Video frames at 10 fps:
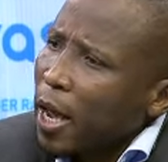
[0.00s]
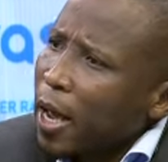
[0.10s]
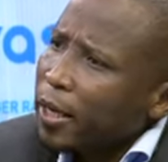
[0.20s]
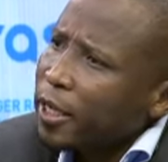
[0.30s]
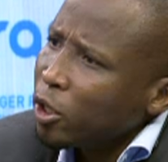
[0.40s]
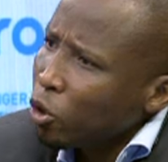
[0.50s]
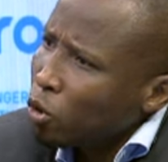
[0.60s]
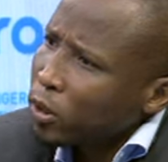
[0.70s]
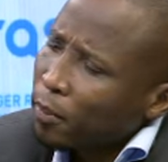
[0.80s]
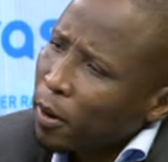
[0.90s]
He
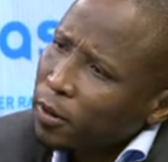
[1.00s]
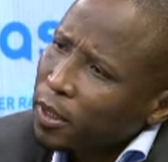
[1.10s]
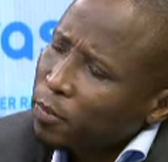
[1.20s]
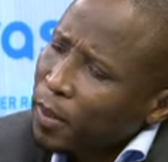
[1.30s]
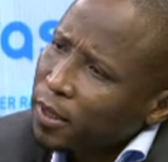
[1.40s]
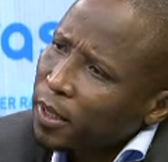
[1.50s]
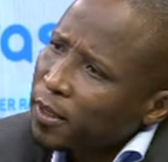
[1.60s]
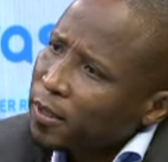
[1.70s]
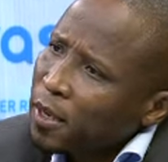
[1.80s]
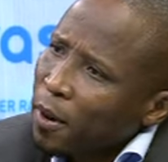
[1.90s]
knows about these
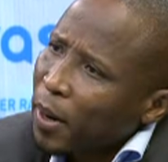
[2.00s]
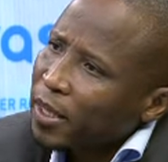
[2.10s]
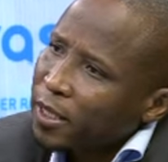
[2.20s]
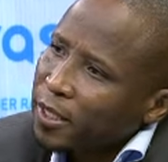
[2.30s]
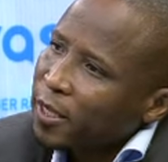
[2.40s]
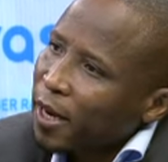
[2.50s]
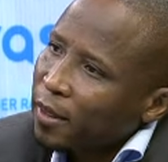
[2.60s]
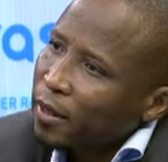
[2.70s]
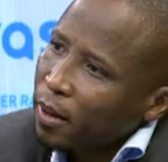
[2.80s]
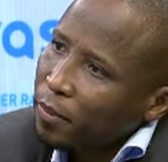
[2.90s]
matters, but he did
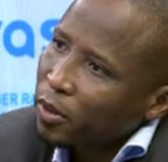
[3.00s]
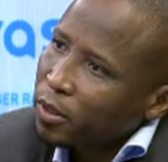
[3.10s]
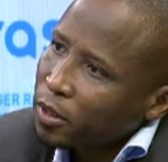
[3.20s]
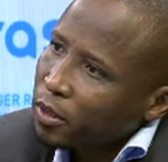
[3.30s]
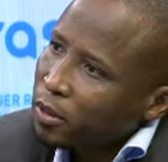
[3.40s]
nothing about it.